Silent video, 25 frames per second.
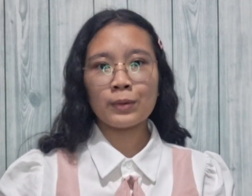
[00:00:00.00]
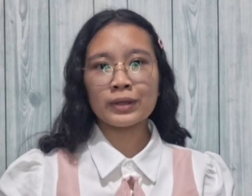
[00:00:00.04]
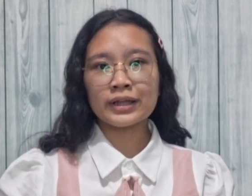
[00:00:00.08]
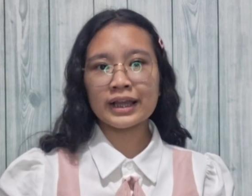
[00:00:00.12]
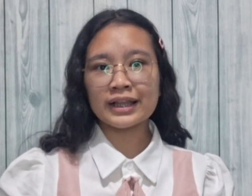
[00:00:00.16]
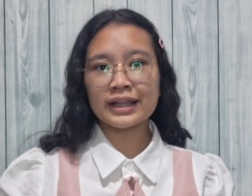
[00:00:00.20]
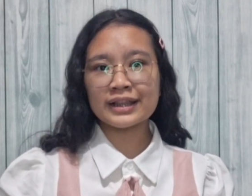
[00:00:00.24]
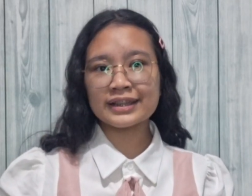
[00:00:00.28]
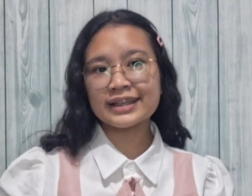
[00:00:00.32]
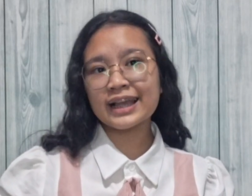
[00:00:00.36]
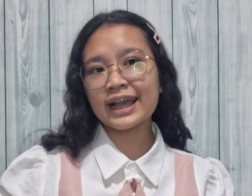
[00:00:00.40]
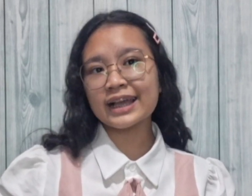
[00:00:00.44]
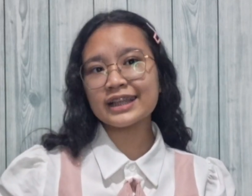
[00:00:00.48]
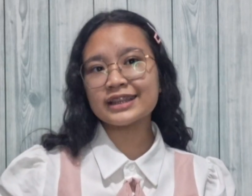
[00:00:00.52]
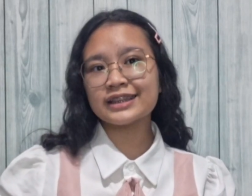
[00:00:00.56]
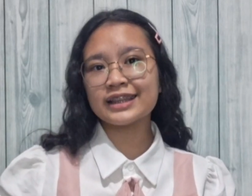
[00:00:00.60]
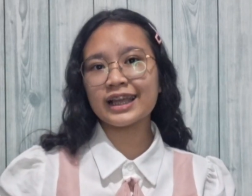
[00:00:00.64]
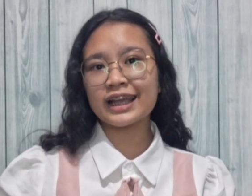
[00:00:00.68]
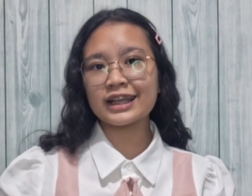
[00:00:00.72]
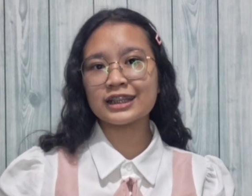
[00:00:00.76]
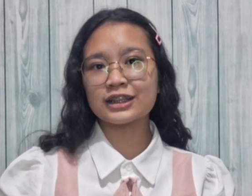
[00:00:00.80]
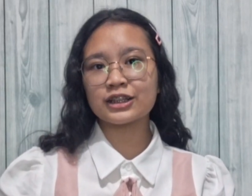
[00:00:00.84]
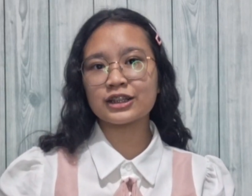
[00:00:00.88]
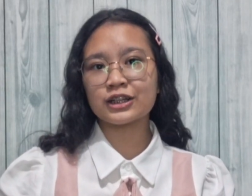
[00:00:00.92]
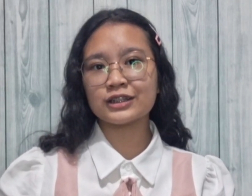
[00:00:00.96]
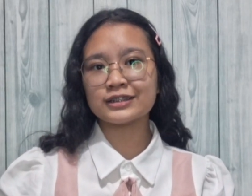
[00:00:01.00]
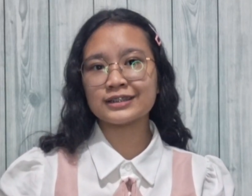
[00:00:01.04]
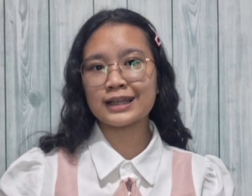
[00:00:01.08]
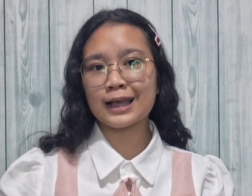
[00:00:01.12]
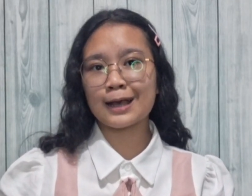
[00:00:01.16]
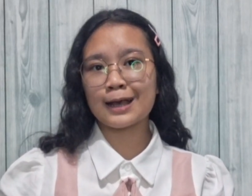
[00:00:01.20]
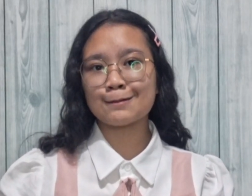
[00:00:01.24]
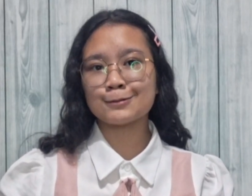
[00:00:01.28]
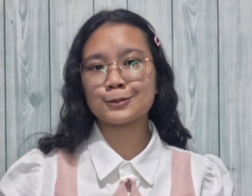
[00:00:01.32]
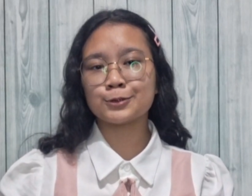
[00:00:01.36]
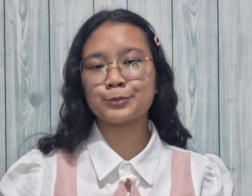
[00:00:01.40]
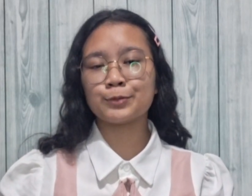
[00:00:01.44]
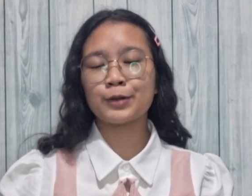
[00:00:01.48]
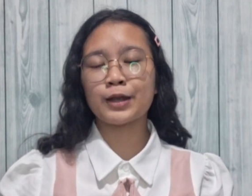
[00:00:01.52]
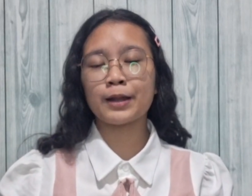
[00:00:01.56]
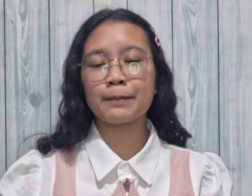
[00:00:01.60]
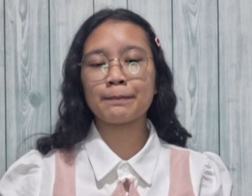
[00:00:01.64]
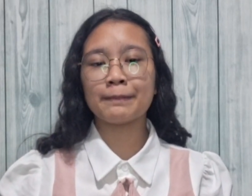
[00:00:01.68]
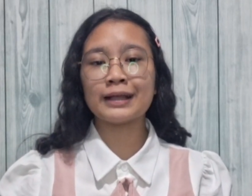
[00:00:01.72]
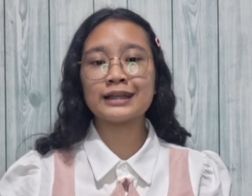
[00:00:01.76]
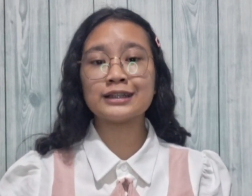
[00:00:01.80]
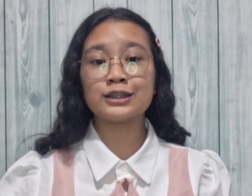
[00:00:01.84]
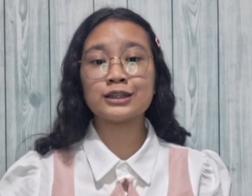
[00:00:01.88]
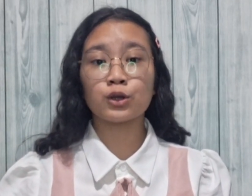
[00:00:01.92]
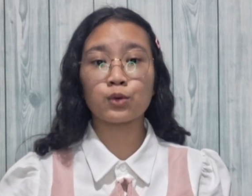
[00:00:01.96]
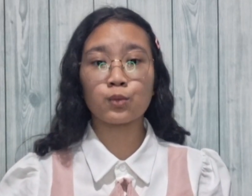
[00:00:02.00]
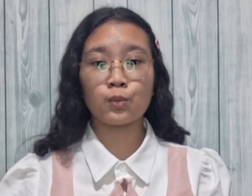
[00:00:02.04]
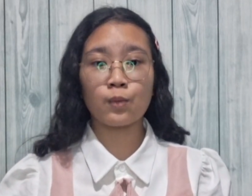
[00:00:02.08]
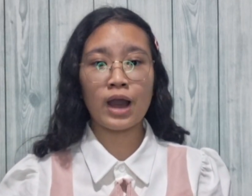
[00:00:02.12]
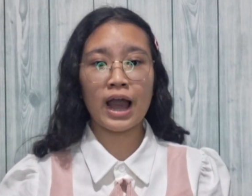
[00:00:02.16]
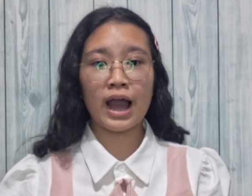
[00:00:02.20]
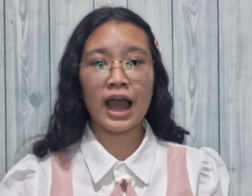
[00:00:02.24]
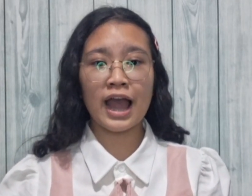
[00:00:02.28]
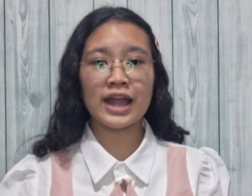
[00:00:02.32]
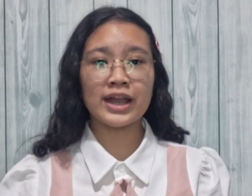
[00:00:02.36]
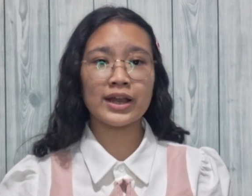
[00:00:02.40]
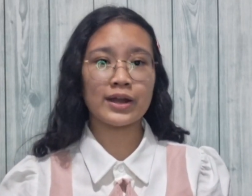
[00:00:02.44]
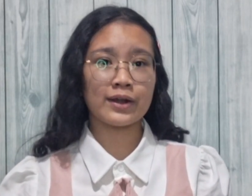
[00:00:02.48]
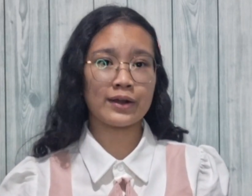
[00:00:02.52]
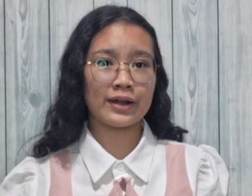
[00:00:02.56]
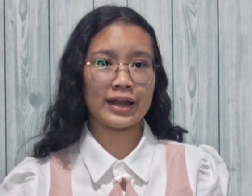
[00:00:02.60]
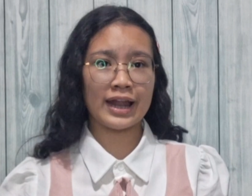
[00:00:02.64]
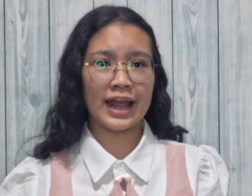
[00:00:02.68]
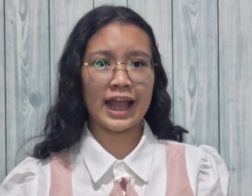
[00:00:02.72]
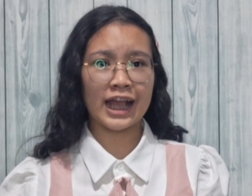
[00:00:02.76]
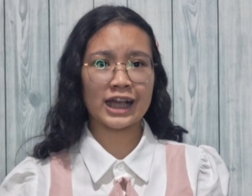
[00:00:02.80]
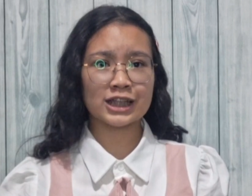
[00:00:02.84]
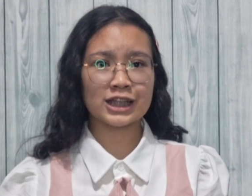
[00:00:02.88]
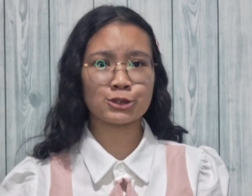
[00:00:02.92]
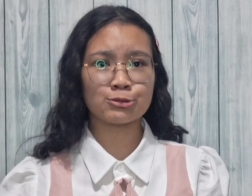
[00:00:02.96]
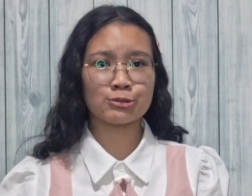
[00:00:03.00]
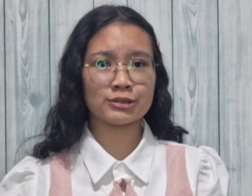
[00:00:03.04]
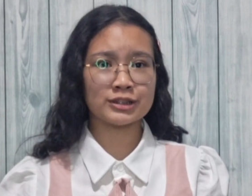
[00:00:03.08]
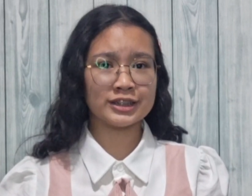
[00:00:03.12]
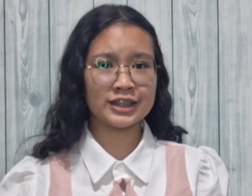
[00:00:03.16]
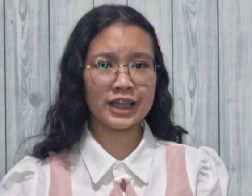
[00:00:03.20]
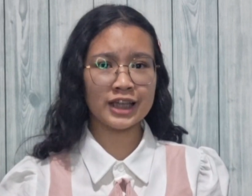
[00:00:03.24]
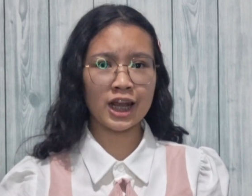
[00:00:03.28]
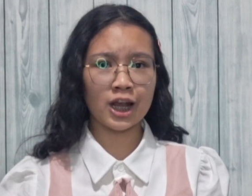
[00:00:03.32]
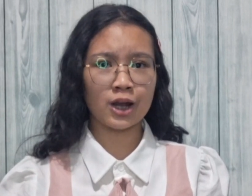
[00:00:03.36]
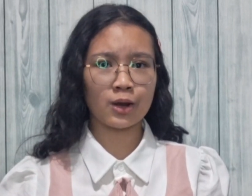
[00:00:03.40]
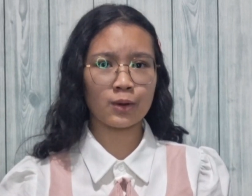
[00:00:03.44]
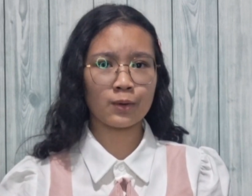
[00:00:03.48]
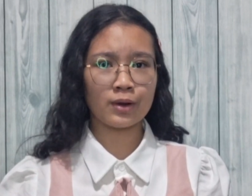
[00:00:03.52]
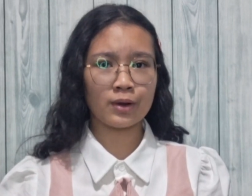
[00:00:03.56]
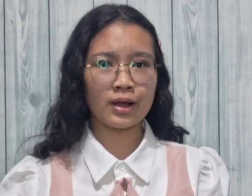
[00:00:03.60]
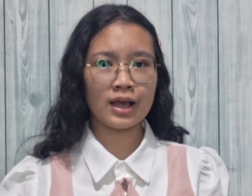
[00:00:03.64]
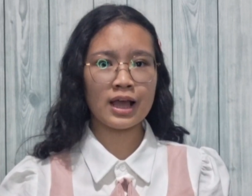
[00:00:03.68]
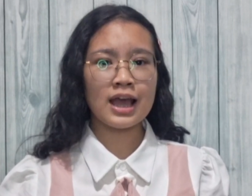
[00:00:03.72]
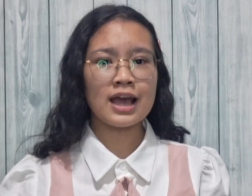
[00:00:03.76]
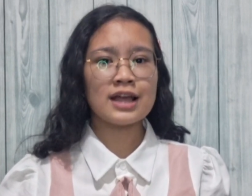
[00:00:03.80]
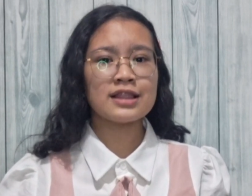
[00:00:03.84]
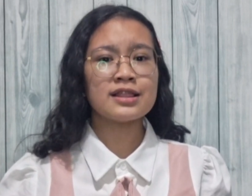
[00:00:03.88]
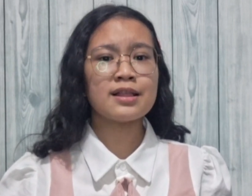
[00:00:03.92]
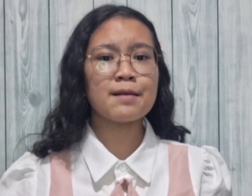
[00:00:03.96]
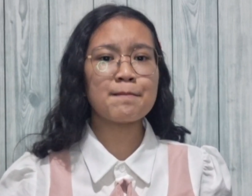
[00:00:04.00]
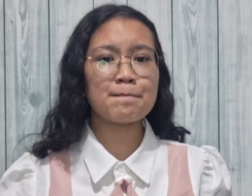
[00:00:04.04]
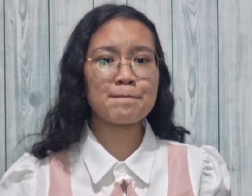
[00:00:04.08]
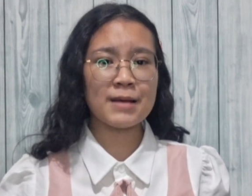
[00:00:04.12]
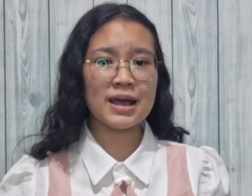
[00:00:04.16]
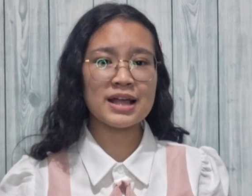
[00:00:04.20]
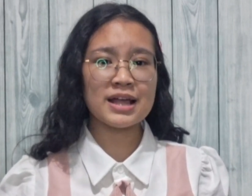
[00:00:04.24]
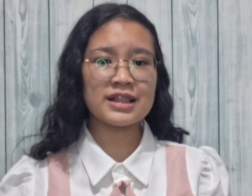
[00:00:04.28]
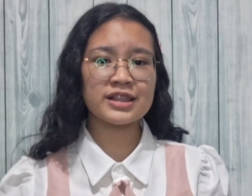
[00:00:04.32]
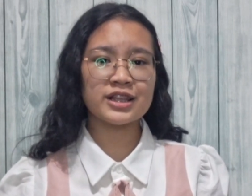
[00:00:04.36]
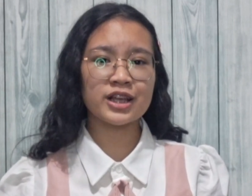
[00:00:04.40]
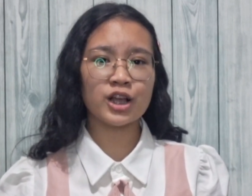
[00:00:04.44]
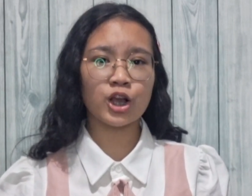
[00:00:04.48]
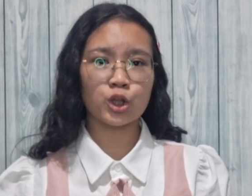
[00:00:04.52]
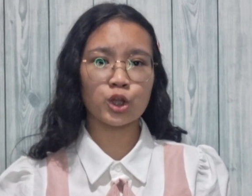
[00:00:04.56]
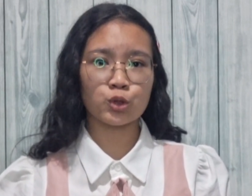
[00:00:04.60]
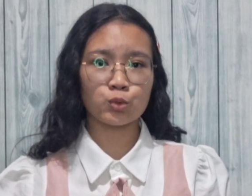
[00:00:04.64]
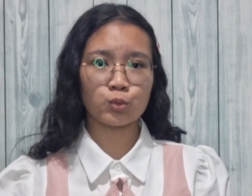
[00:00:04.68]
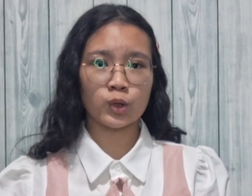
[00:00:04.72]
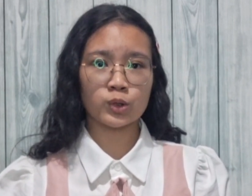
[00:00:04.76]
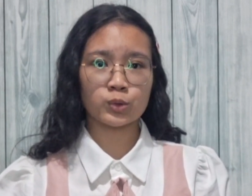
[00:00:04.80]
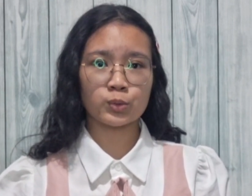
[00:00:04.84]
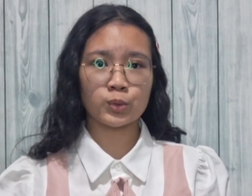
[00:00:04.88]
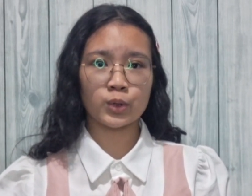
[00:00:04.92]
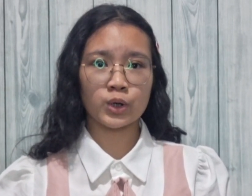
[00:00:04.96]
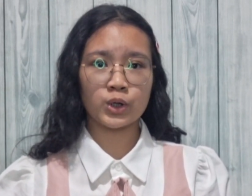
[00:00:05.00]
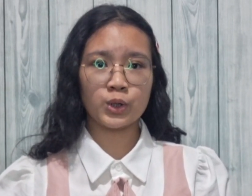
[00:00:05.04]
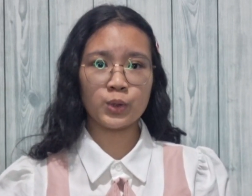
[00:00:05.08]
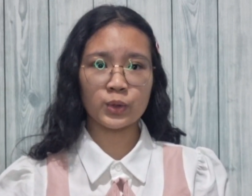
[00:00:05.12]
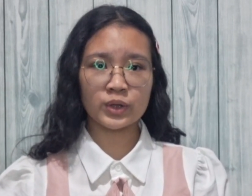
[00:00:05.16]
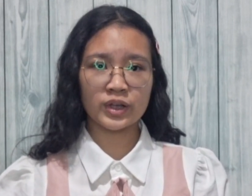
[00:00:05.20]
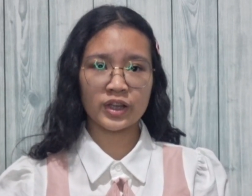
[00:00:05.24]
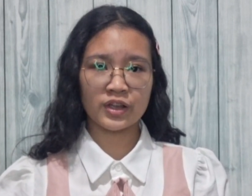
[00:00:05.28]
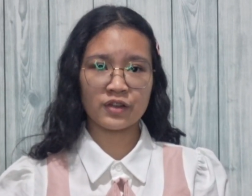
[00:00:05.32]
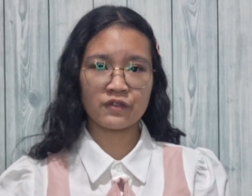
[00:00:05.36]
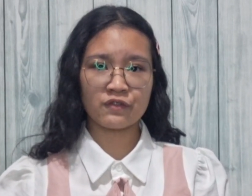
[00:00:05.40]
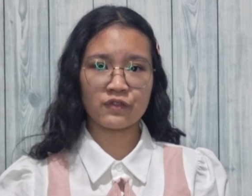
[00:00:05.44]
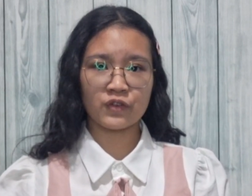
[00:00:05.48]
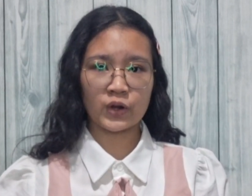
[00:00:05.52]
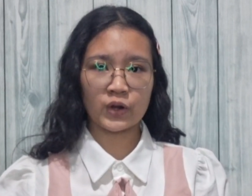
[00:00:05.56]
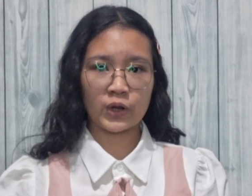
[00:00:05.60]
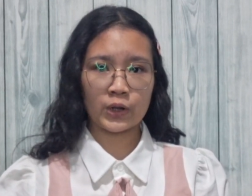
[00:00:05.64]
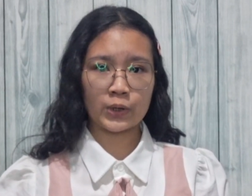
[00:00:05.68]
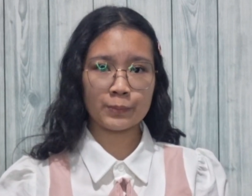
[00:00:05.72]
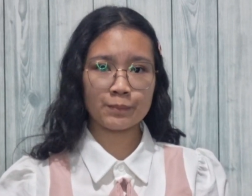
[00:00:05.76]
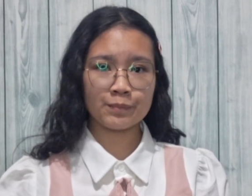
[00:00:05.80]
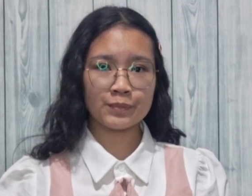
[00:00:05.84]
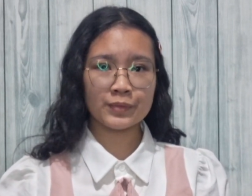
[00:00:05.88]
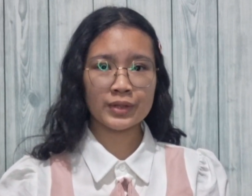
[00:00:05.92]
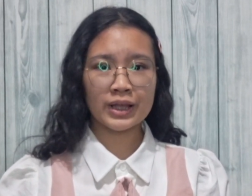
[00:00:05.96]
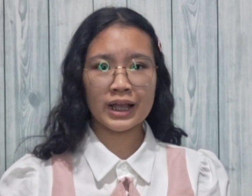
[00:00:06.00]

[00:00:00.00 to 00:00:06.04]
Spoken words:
We can get the intercepts by replacing y or x with 0, depending on what we're looking for.